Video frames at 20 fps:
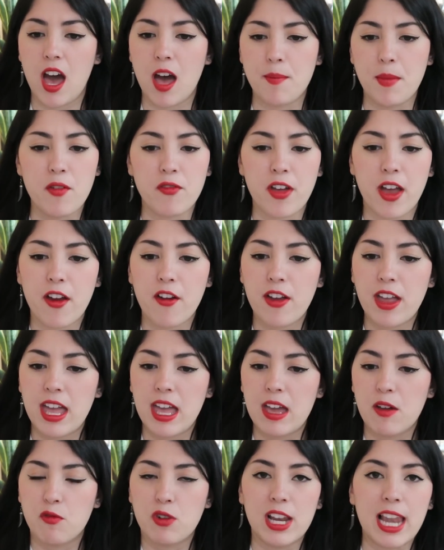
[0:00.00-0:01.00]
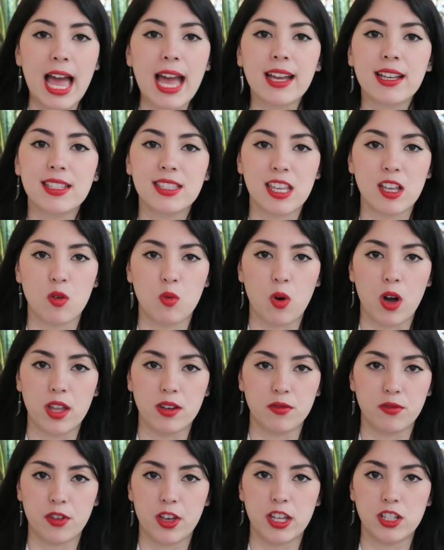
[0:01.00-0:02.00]
a very relaxing
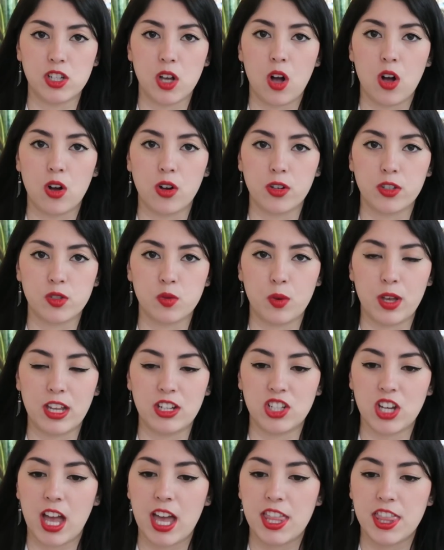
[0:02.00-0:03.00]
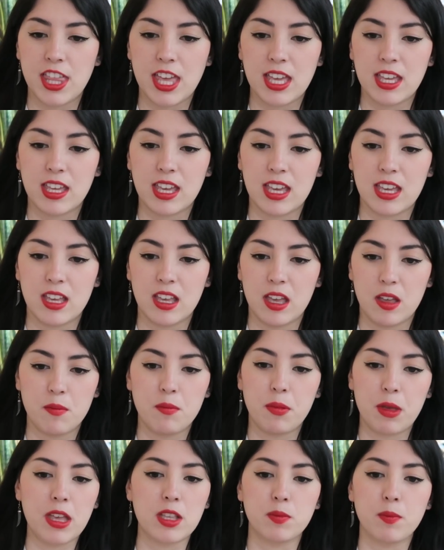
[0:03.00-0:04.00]
one for her dogs, which I think
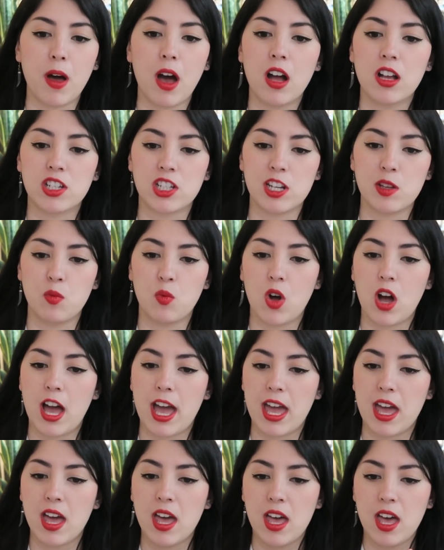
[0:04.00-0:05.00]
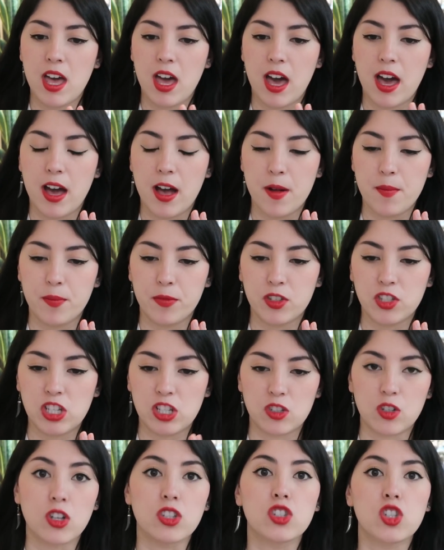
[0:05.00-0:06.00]
is partially why
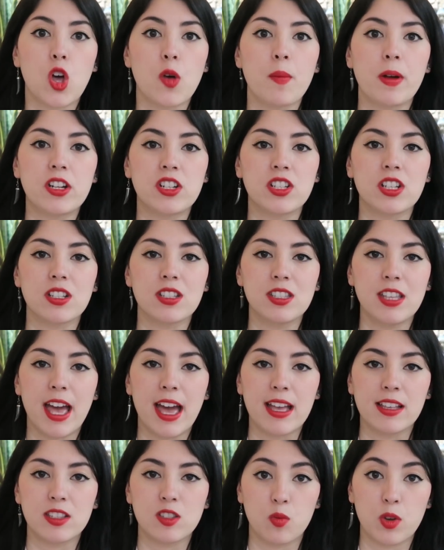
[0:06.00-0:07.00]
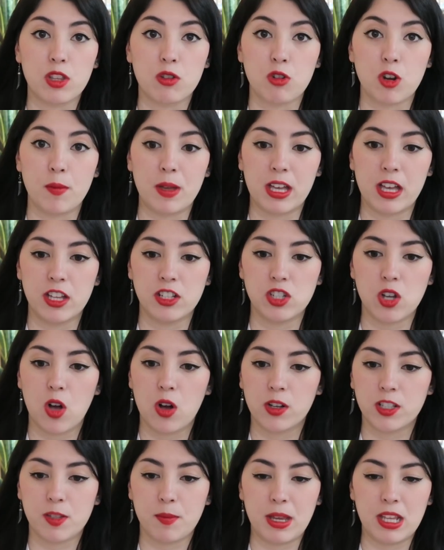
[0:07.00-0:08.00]
she's got so much success with grooming her
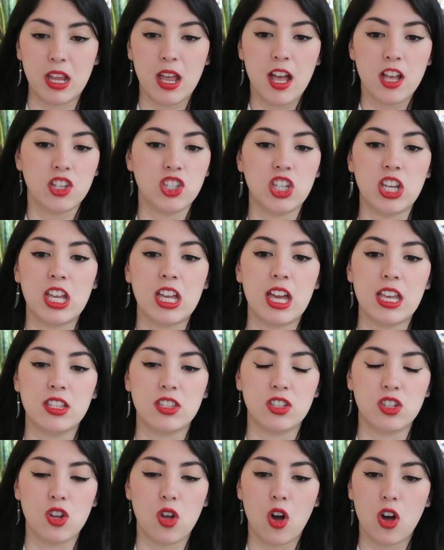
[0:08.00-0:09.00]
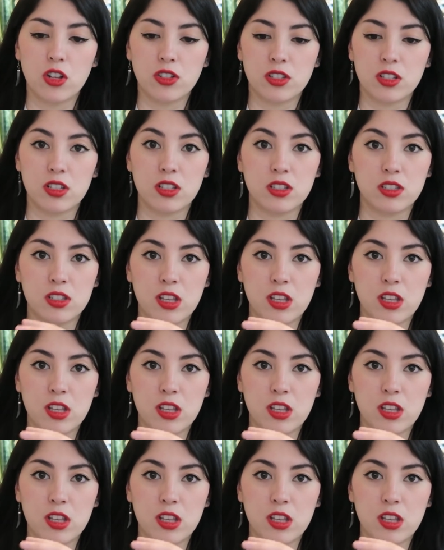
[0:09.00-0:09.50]
dogs. I mean, she is not,